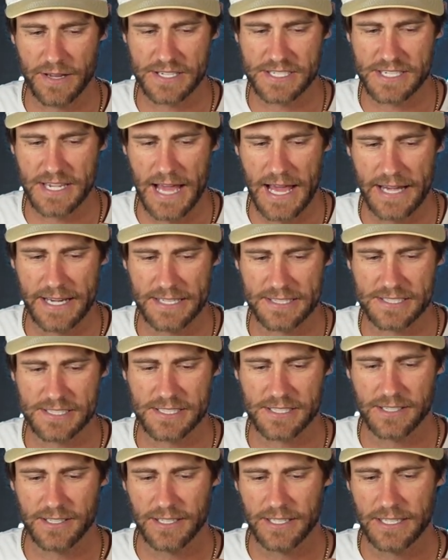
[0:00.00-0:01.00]
status,
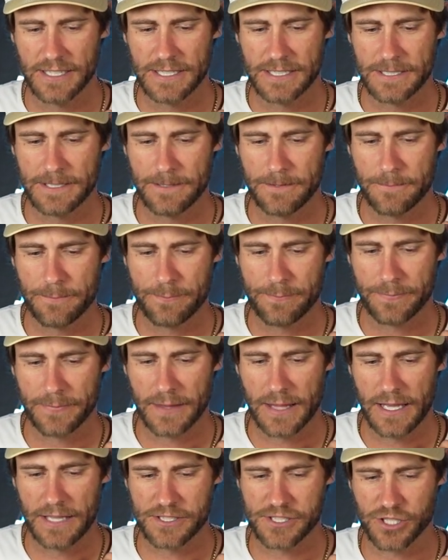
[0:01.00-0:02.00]

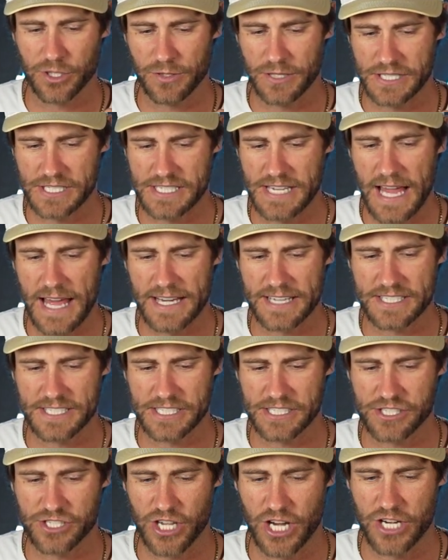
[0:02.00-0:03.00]
and so the status
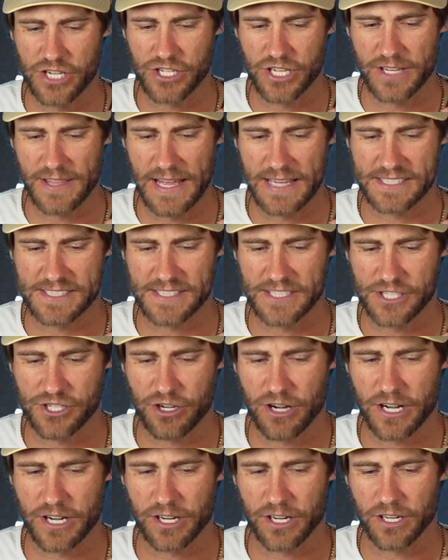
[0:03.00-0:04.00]
is changing. That's the
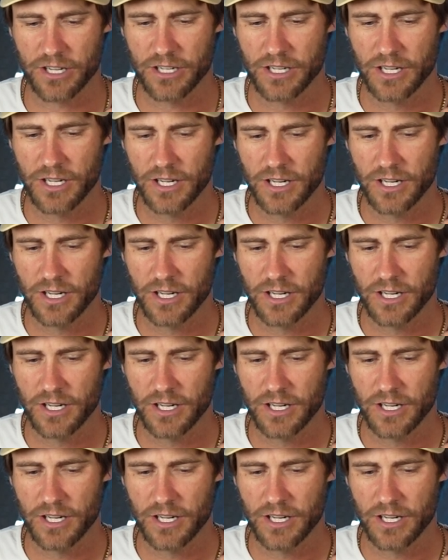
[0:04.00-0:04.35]
trigger,